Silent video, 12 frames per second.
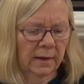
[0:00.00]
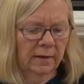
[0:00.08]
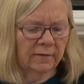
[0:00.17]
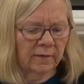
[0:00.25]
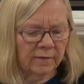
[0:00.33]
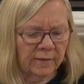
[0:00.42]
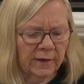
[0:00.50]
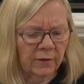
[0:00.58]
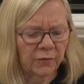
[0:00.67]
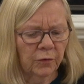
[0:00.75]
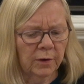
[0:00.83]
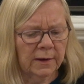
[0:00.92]
He says,
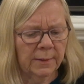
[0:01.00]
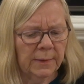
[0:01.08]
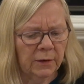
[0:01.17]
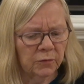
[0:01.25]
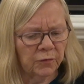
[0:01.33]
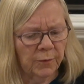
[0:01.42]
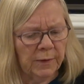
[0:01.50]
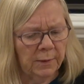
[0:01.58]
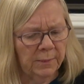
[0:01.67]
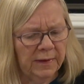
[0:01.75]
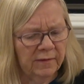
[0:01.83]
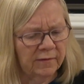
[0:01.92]
therefore come out from their
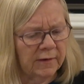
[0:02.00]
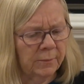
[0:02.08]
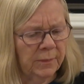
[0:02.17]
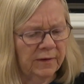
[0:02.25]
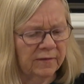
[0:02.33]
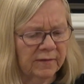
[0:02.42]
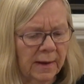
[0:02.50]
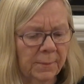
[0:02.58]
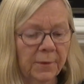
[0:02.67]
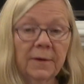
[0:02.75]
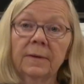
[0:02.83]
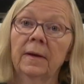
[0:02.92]
midst and be
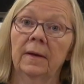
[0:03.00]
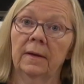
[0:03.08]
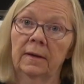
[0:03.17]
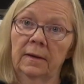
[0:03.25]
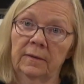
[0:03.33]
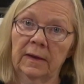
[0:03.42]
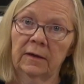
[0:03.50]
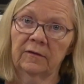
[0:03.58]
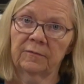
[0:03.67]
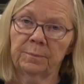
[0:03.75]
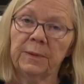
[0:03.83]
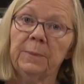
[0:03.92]
separate, that
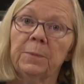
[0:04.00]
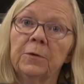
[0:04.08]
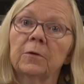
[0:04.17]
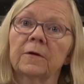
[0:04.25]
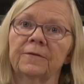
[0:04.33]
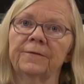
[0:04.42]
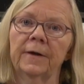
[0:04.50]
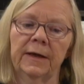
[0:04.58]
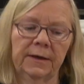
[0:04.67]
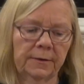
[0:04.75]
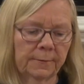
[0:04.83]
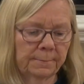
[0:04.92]
is, be
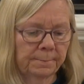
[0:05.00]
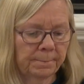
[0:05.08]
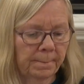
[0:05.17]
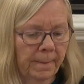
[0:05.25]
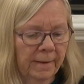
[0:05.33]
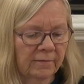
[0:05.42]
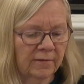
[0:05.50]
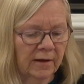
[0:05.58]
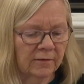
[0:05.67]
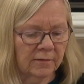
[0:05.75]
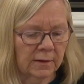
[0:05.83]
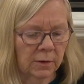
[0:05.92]
purified,
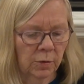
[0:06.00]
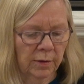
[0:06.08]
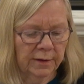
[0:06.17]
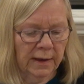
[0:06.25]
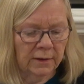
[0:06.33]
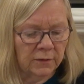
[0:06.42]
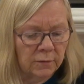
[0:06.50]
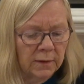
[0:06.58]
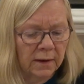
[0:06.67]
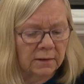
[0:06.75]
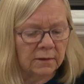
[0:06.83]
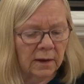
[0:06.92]
says the Lord, and do
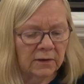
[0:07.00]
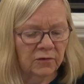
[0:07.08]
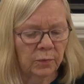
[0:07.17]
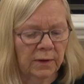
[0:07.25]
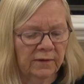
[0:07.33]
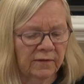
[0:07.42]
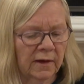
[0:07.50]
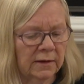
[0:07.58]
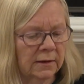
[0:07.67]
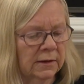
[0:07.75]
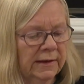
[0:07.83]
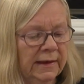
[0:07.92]
not touch what is
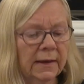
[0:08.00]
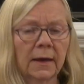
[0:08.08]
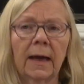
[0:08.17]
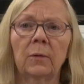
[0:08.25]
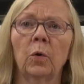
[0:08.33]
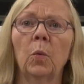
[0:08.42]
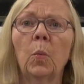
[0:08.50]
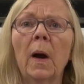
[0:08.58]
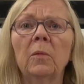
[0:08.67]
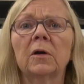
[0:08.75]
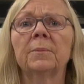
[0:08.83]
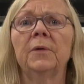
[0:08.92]
unclean, and I will
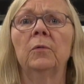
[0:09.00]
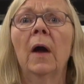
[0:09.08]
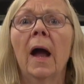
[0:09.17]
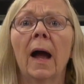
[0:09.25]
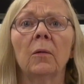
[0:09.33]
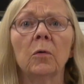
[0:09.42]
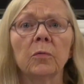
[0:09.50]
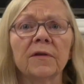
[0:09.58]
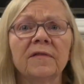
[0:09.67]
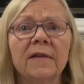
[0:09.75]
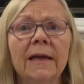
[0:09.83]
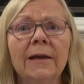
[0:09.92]
welcome you. I will
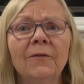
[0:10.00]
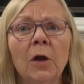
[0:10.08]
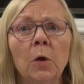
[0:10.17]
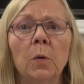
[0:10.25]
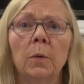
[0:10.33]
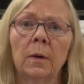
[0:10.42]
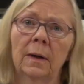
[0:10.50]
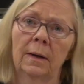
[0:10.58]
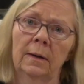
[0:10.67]
receive you.